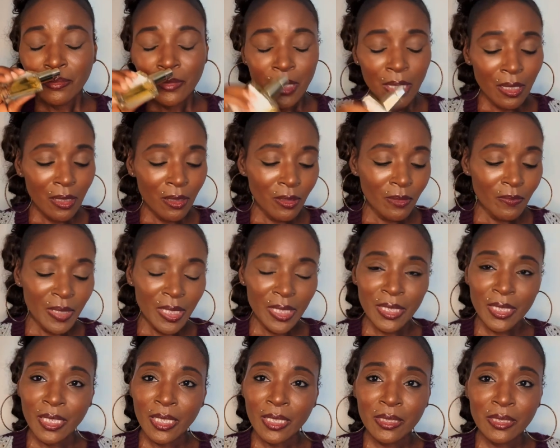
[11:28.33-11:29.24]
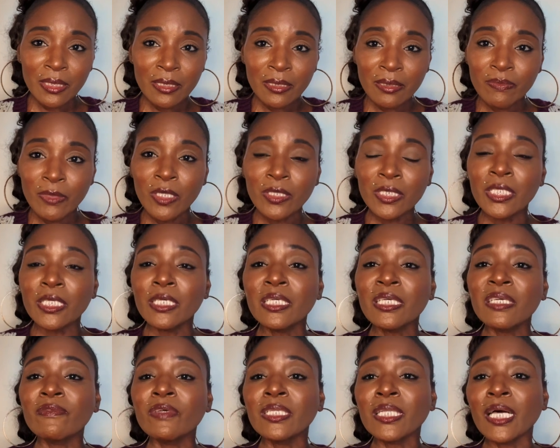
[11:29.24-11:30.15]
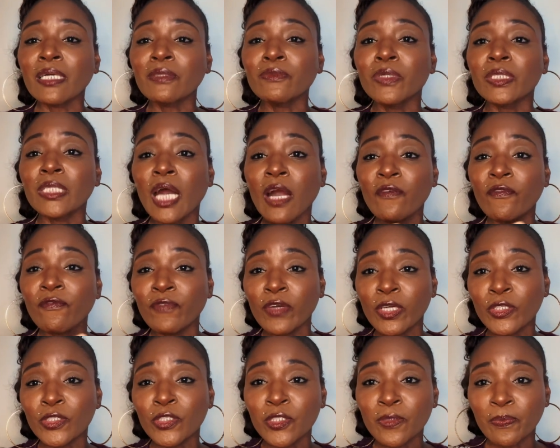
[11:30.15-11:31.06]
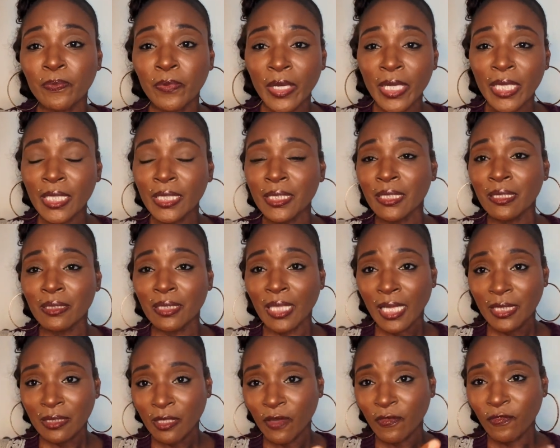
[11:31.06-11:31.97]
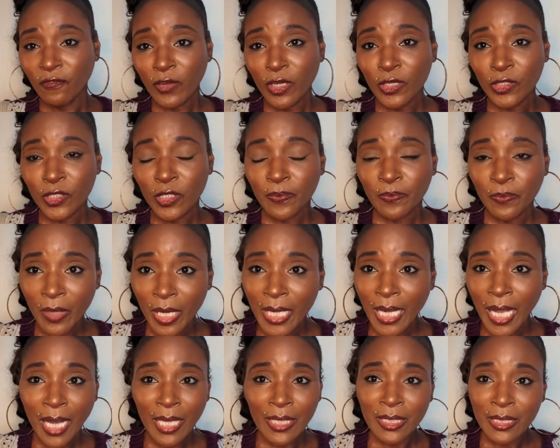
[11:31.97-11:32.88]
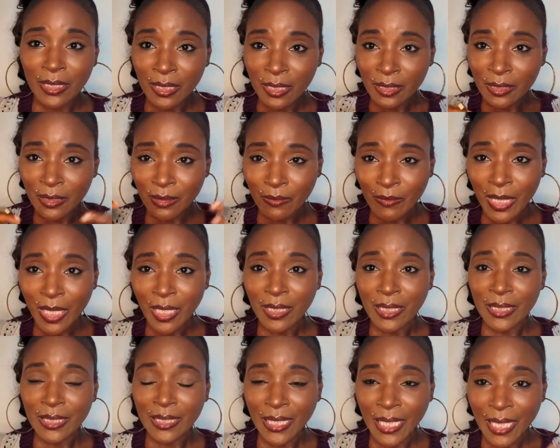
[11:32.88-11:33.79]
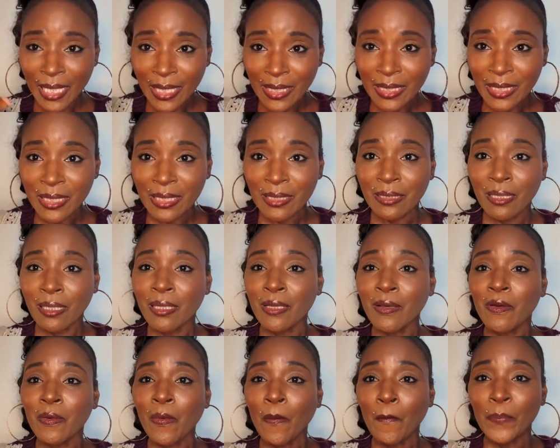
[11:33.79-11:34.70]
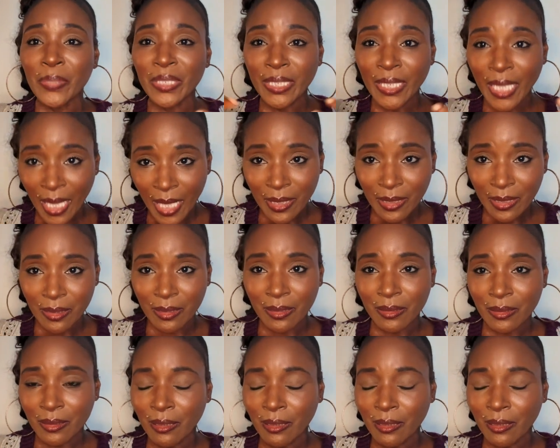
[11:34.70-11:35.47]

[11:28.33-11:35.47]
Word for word: Oh my God, this smell good. Even like when I first sprayed it, like the first spray, I could just smell the candied bananas.